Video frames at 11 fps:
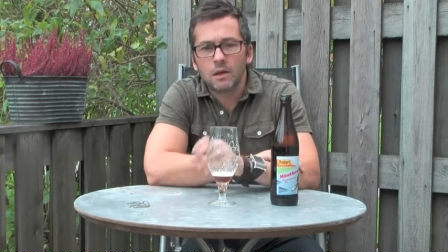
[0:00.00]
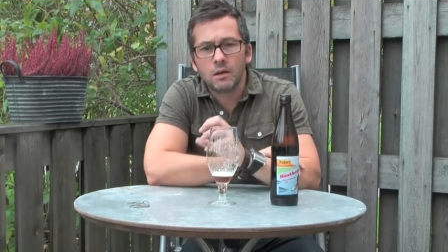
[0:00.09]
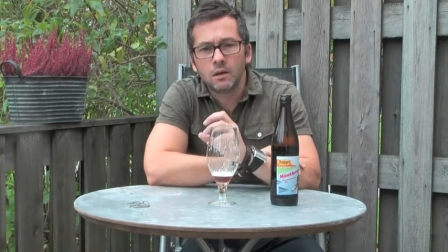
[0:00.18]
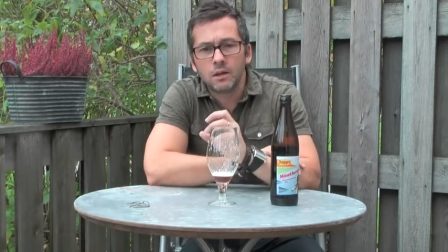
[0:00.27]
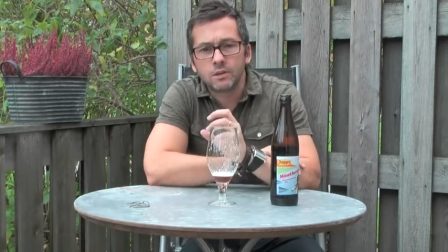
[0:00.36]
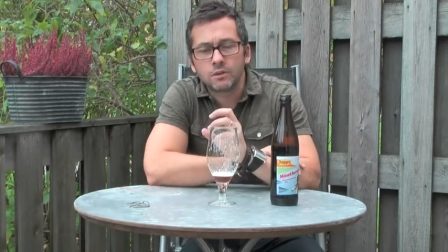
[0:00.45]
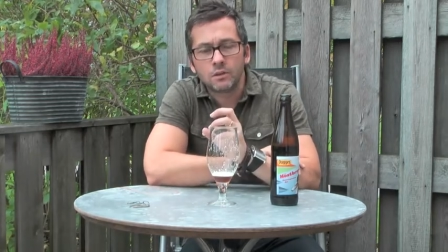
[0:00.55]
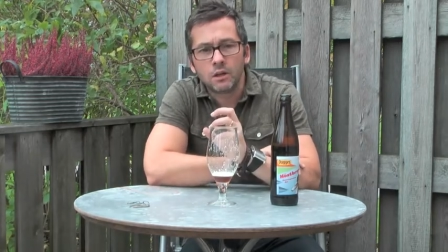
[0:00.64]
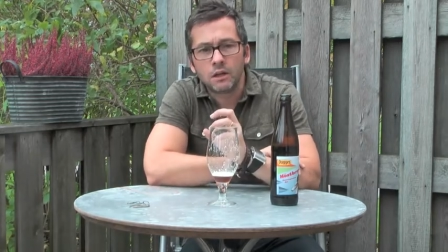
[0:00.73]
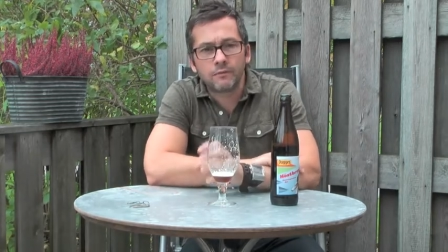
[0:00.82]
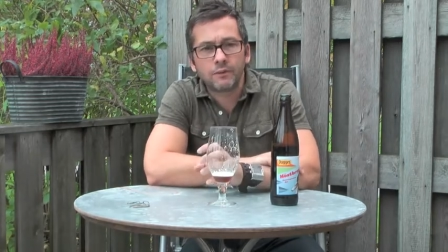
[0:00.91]
Uh, it's
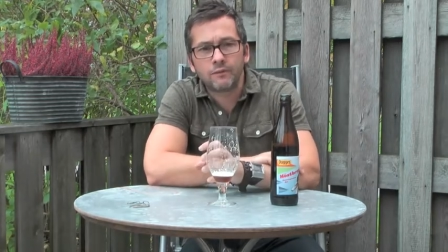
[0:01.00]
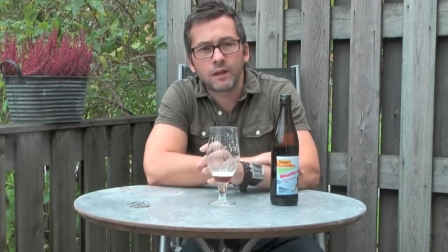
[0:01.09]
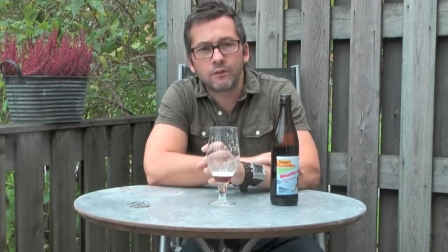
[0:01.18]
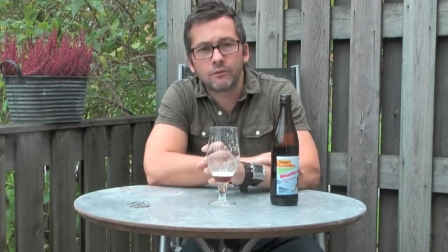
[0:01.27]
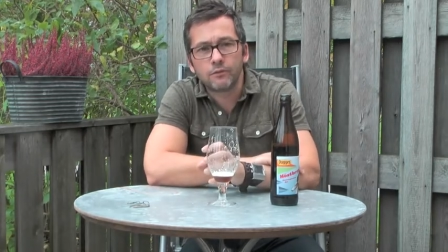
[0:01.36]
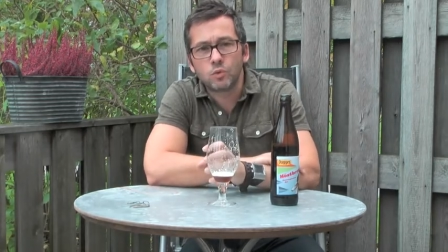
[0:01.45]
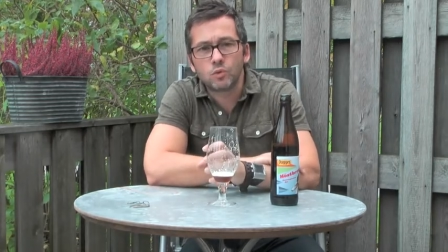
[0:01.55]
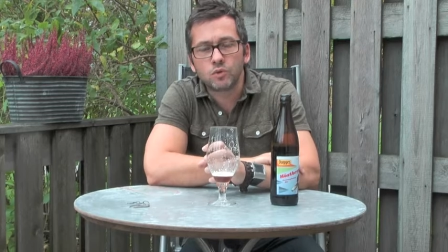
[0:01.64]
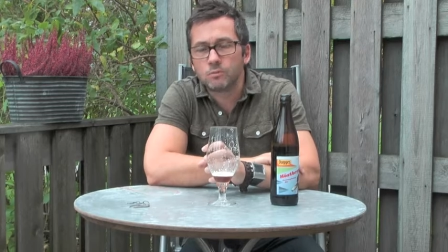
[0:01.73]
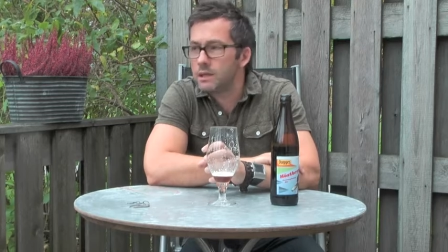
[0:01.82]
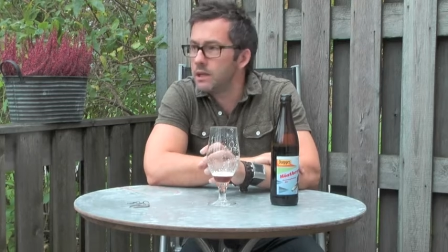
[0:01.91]
got a lovely flavour of
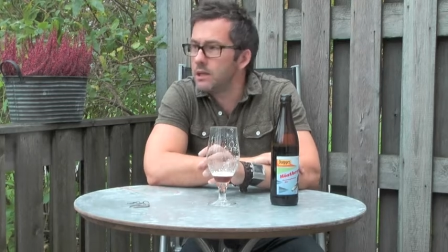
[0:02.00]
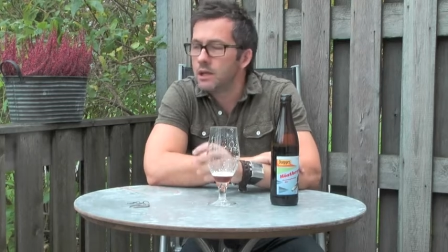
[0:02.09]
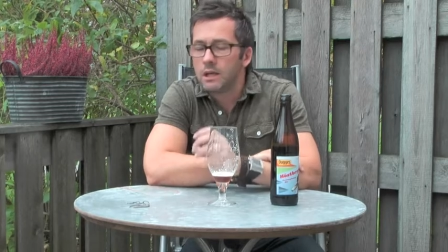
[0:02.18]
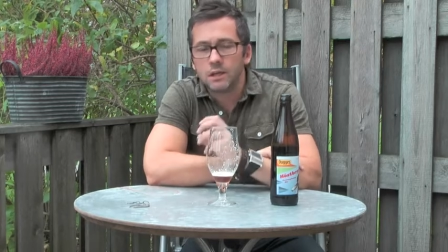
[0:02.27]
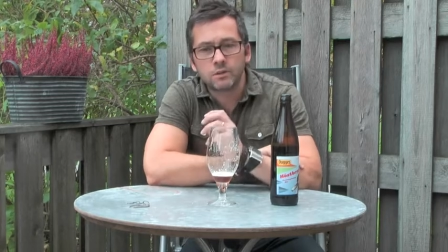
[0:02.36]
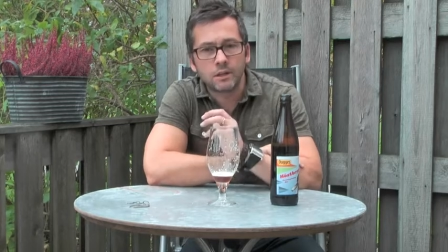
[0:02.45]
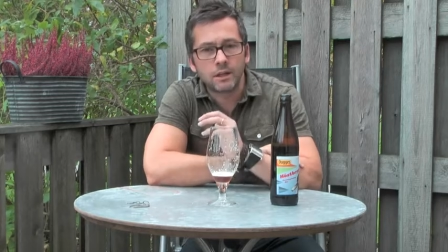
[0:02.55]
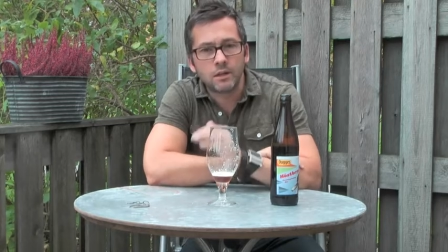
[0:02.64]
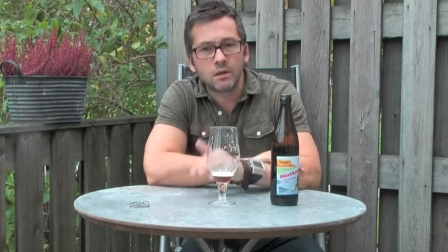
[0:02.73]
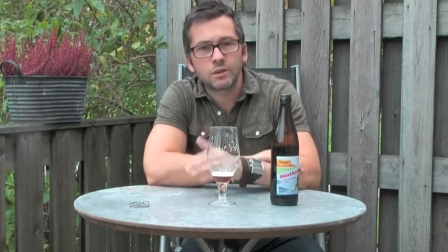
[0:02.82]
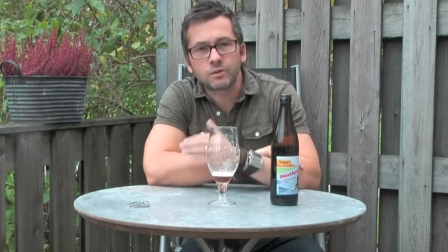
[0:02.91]
autumn in it. It's got that
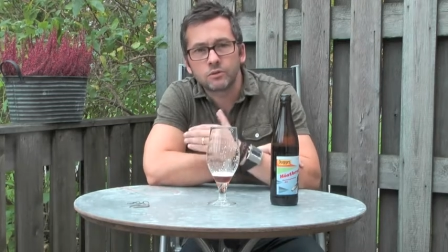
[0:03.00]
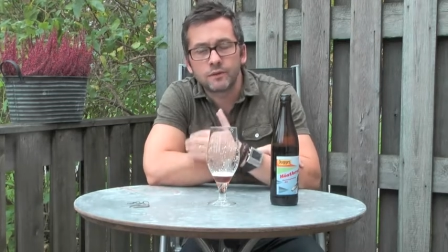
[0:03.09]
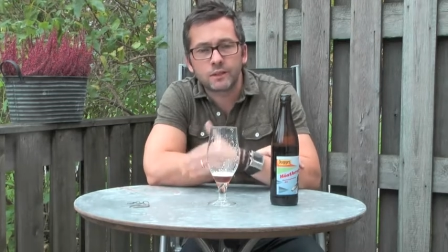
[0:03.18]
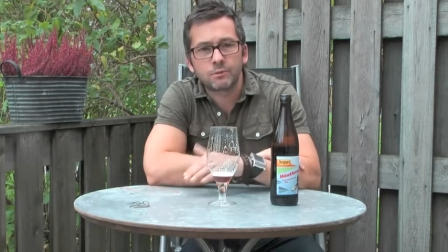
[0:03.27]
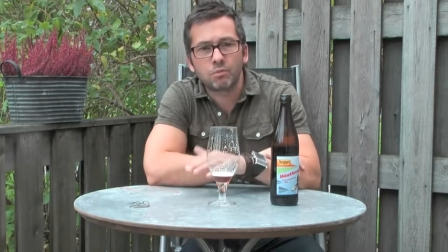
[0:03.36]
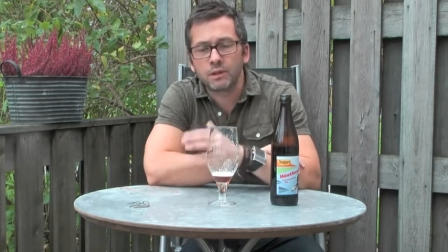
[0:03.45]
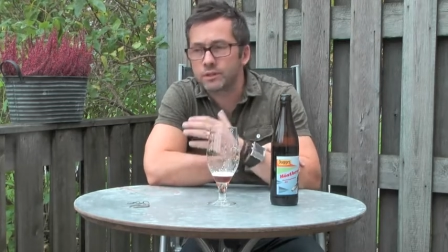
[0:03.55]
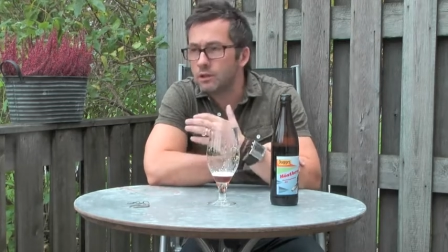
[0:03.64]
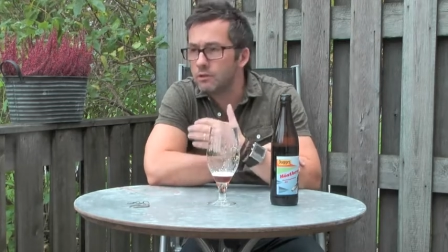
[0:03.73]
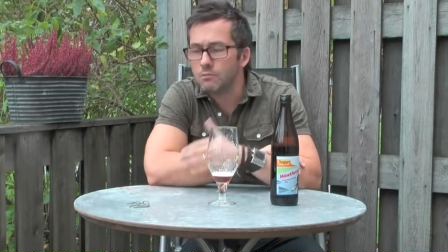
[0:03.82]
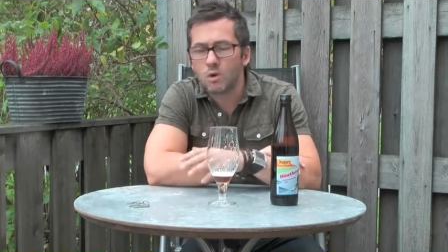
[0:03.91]
nice sort of
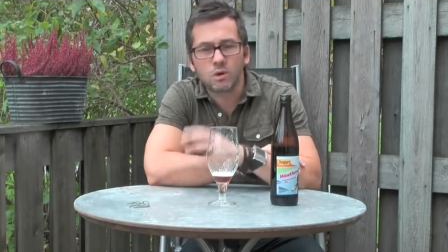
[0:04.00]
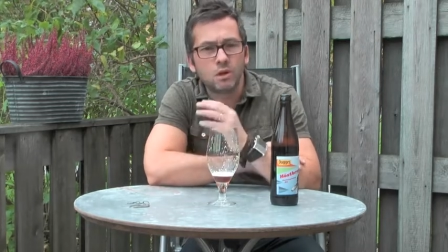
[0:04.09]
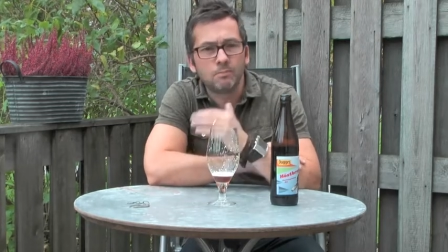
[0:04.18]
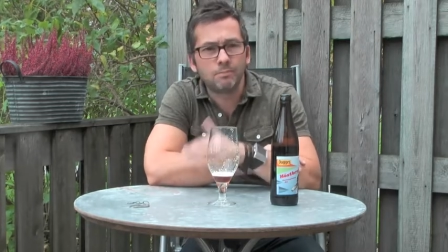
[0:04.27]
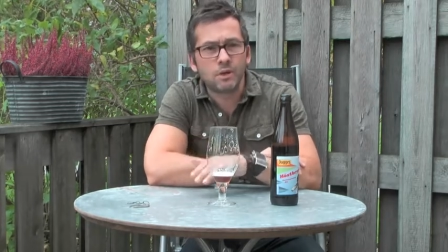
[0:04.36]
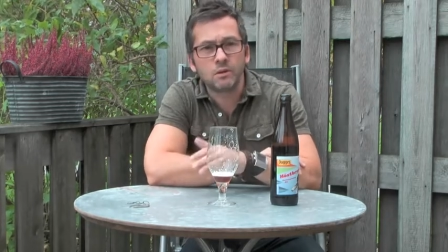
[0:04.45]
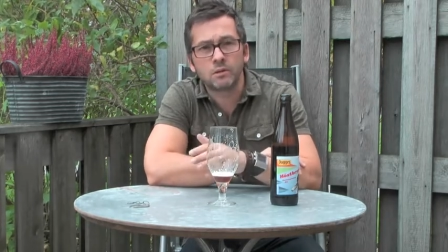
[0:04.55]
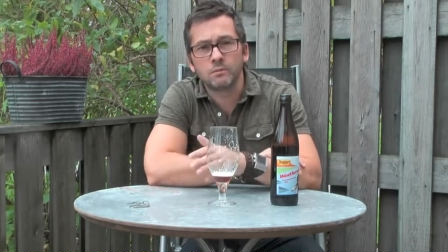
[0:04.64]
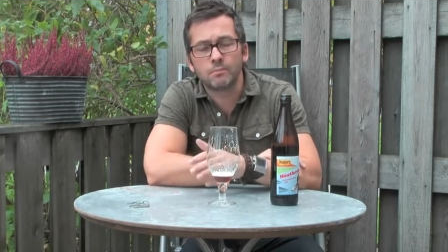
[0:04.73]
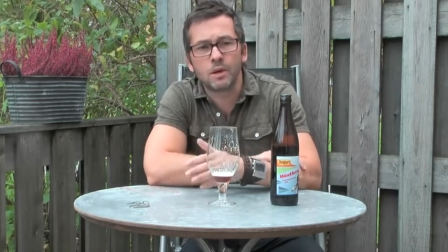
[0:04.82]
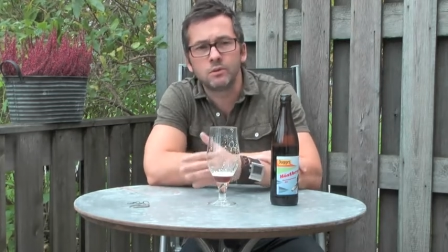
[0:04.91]
espresso mocha burnt
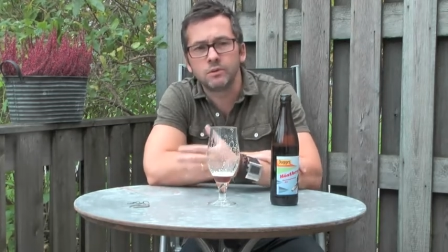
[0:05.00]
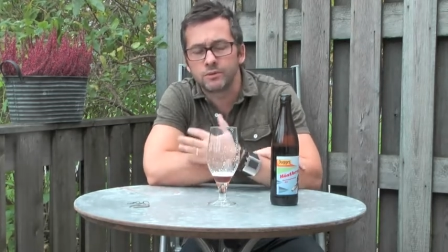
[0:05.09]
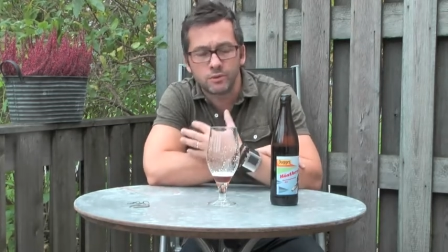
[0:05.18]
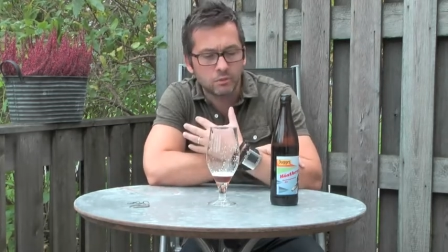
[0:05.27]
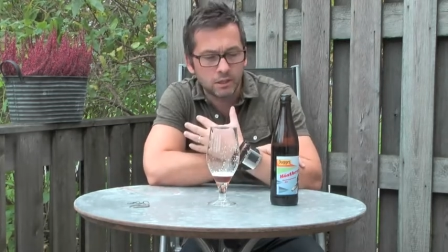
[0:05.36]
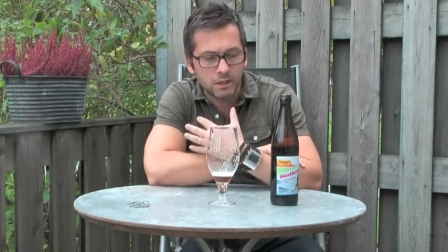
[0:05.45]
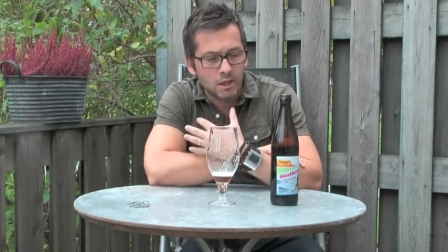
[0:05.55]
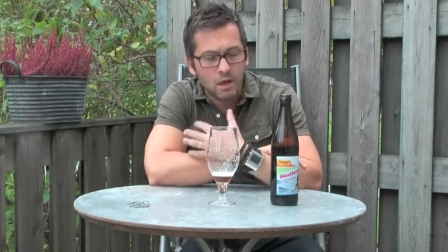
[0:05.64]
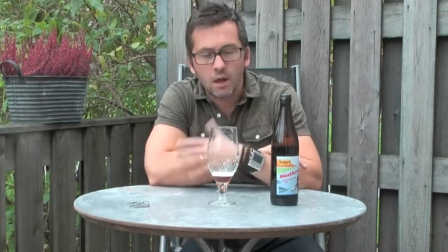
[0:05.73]
component to it.